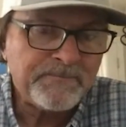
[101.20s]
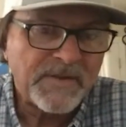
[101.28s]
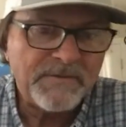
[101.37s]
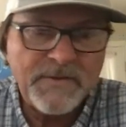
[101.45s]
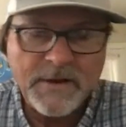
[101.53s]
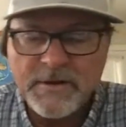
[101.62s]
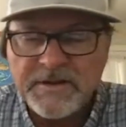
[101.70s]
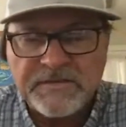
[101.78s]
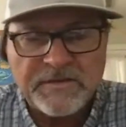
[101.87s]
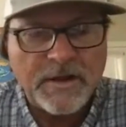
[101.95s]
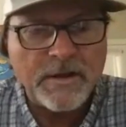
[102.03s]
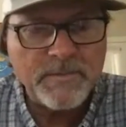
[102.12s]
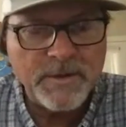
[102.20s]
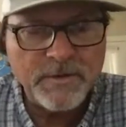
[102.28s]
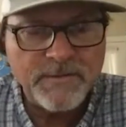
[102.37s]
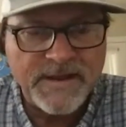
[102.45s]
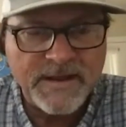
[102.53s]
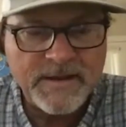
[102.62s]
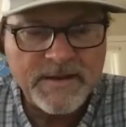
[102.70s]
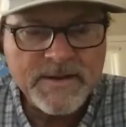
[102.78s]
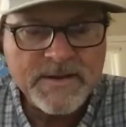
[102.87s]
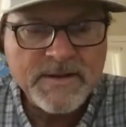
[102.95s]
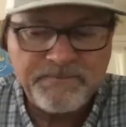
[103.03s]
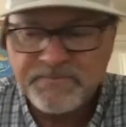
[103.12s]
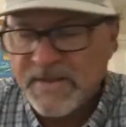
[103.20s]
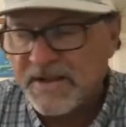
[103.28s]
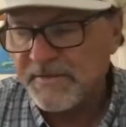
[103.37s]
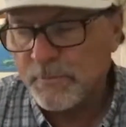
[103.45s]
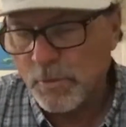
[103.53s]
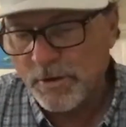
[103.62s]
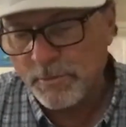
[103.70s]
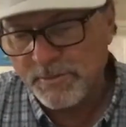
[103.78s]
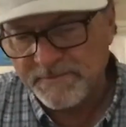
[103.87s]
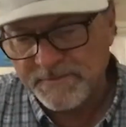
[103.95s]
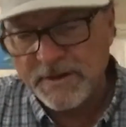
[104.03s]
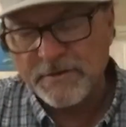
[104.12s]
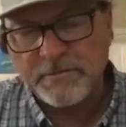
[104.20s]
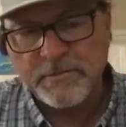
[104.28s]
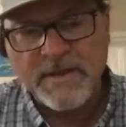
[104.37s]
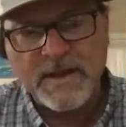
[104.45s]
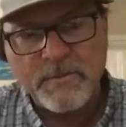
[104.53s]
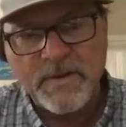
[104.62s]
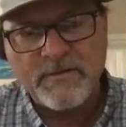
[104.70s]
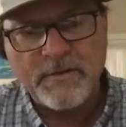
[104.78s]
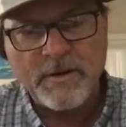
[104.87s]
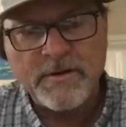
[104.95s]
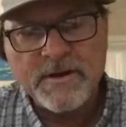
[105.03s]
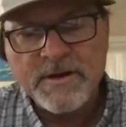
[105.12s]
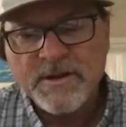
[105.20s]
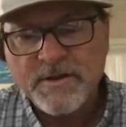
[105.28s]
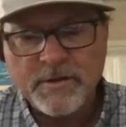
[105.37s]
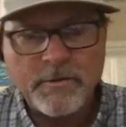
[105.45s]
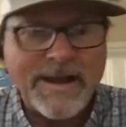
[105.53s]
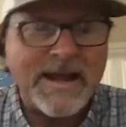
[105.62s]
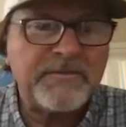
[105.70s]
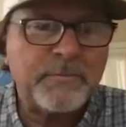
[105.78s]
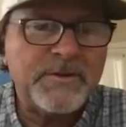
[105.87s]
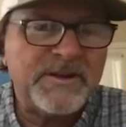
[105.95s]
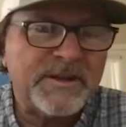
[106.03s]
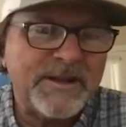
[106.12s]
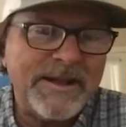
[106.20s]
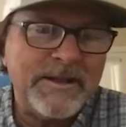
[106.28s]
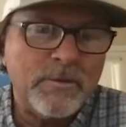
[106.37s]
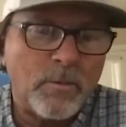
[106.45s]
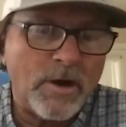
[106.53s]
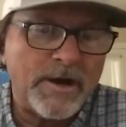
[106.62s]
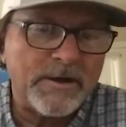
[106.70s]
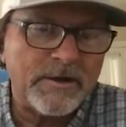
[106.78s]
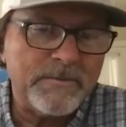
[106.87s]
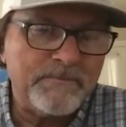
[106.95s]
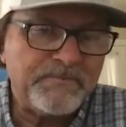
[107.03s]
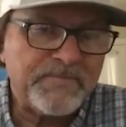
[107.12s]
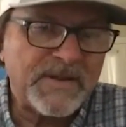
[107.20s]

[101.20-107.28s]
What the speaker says: very slow moving. As the water would flow through that river, the grass would clean the water,